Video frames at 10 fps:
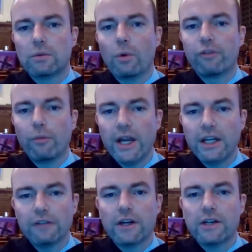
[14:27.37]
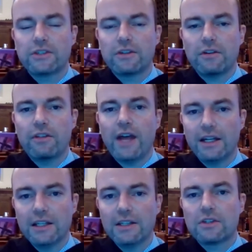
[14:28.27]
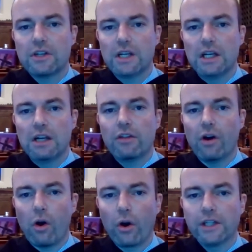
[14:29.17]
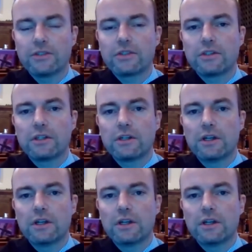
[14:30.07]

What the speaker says: well, for many of us, that is the hardest